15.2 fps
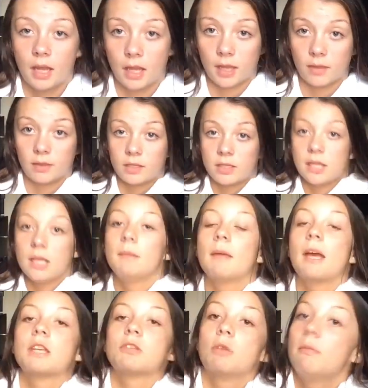And the team
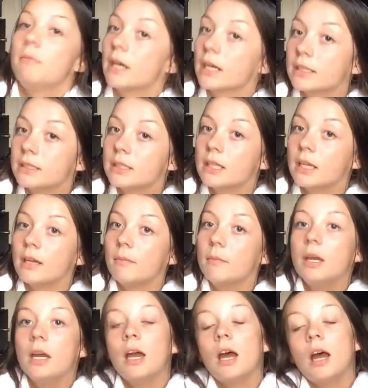that swam next to them
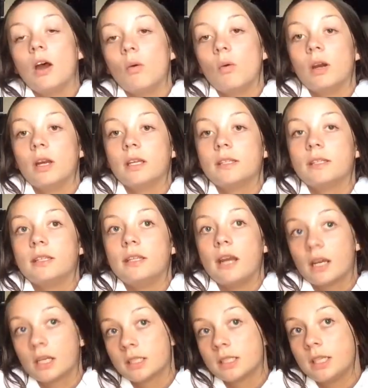was the
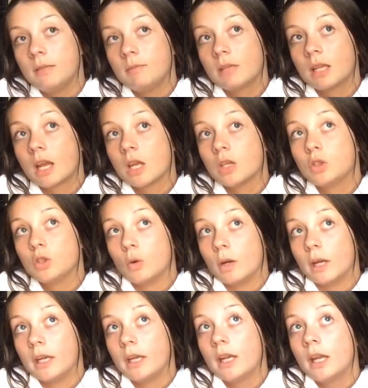next team that I
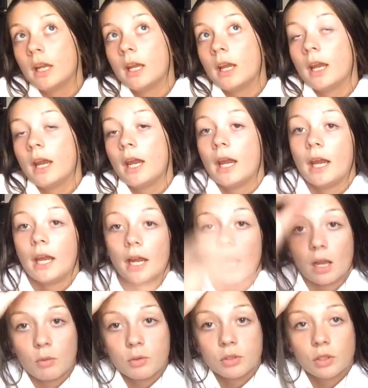joined, and
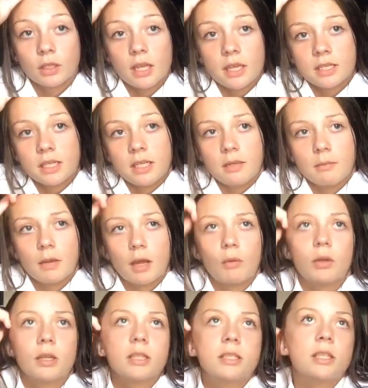I was on that team, I
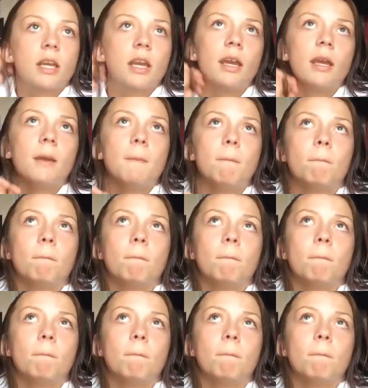want to say,